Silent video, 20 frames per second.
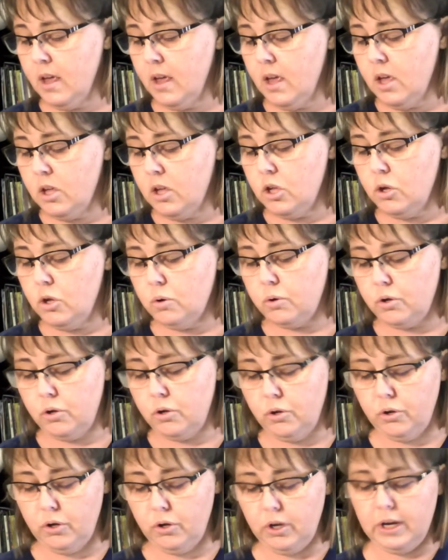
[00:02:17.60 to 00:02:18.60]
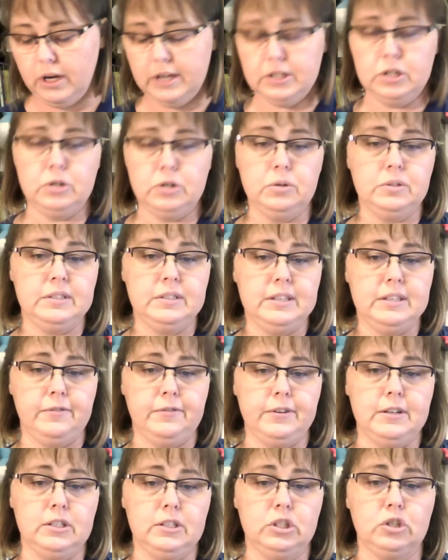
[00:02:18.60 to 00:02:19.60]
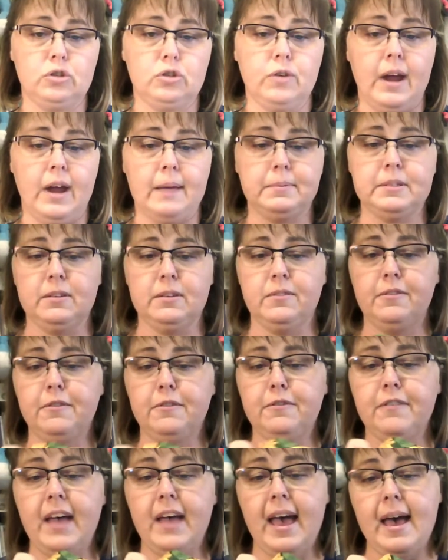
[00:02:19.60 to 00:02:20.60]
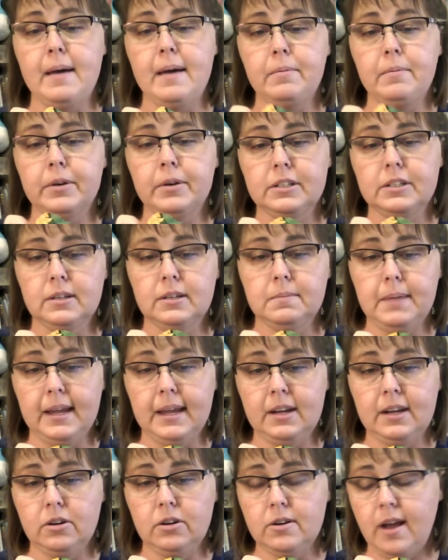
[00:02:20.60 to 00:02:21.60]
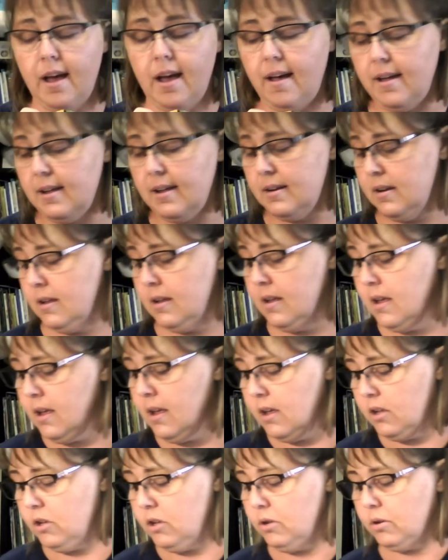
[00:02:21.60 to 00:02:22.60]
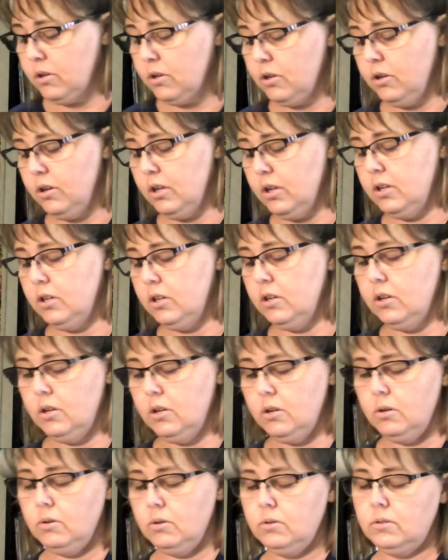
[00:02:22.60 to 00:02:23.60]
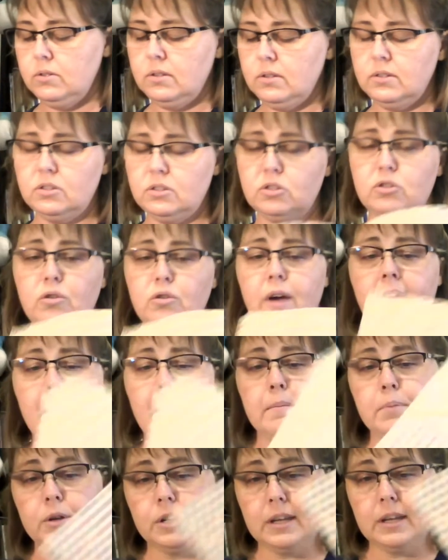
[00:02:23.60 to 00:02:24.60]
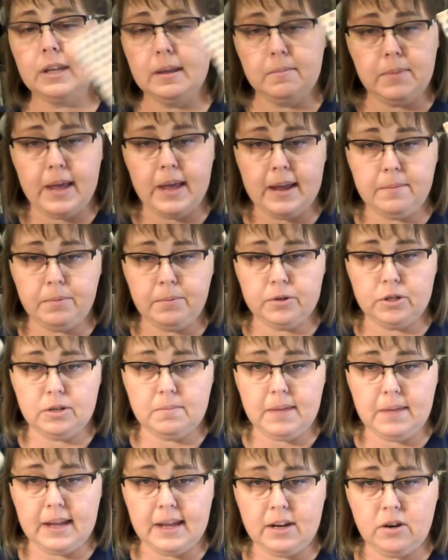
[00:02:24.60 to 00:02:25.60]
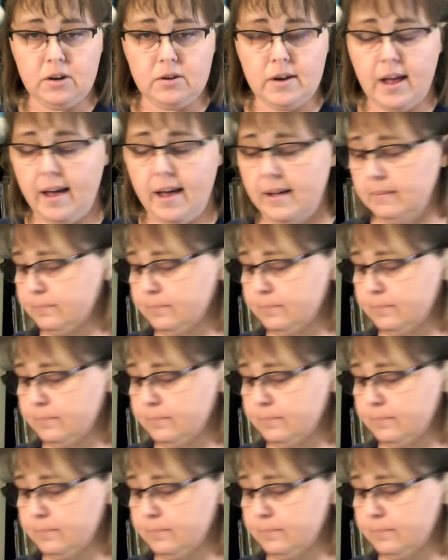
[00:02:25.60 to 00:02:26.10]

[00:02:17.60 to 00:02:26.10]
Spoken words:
You could use different scraps of fabric to make your dot. You could use scrapbooking paper to make your dot.